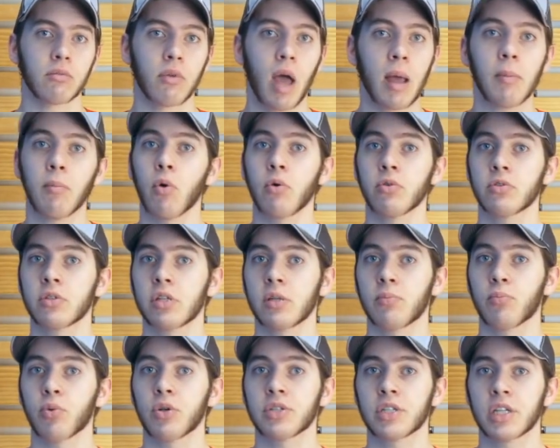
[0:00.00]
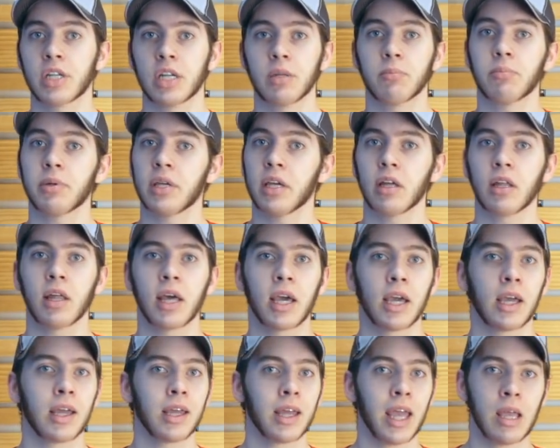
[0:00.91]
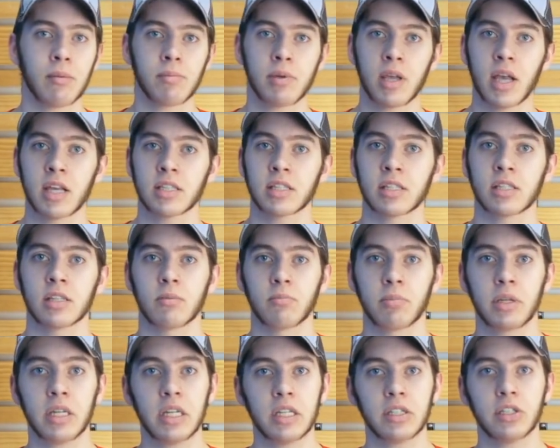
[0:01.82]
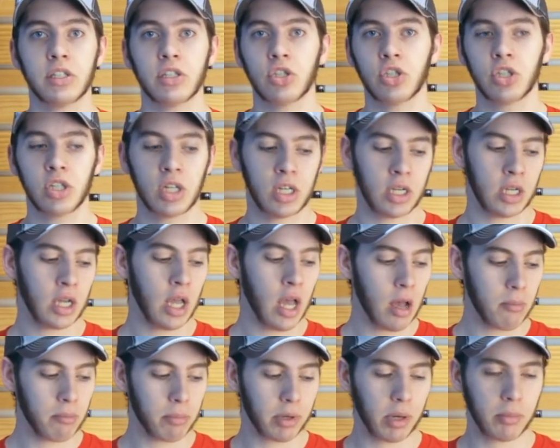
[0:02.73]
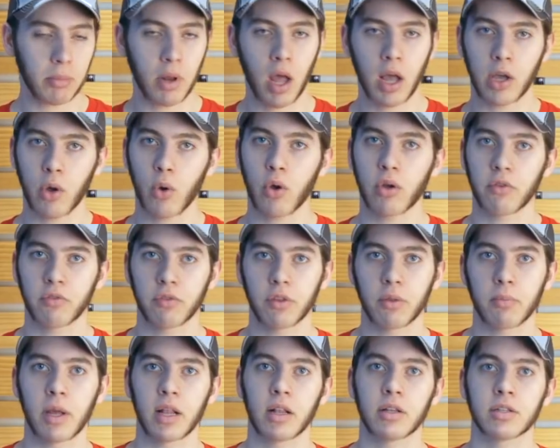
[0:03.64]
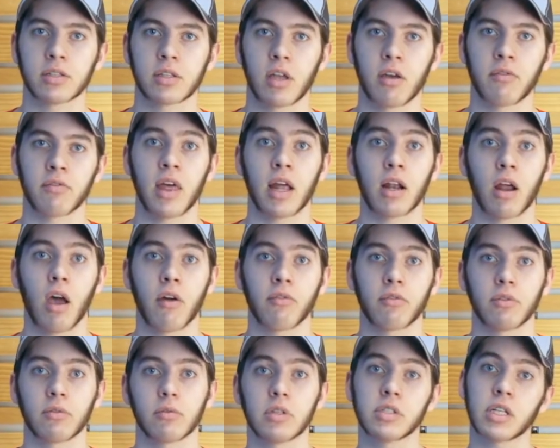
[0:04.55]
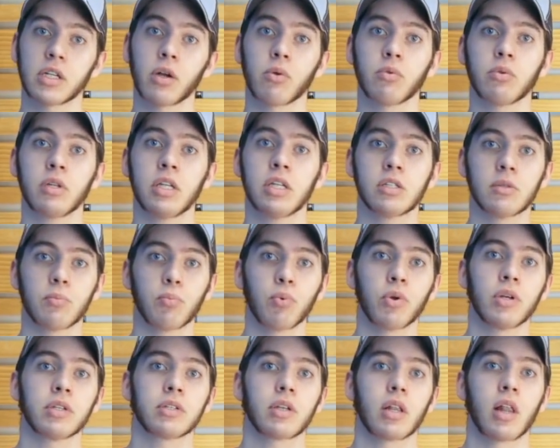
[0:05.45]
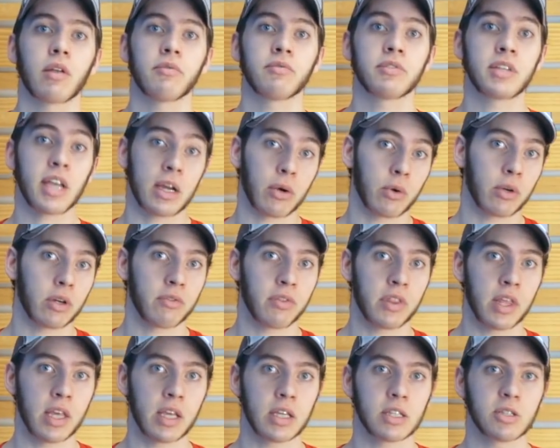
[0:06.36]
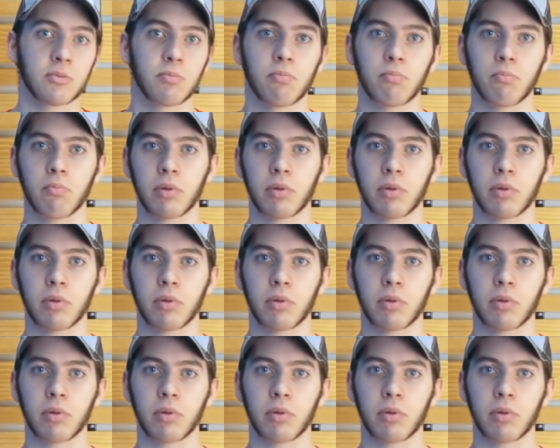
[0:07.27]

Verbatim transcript: I'm mostly printing in PLA, ABS, and PETG, but I'm not going for the metal stuff that often because I don't need to print a lot of decorative things.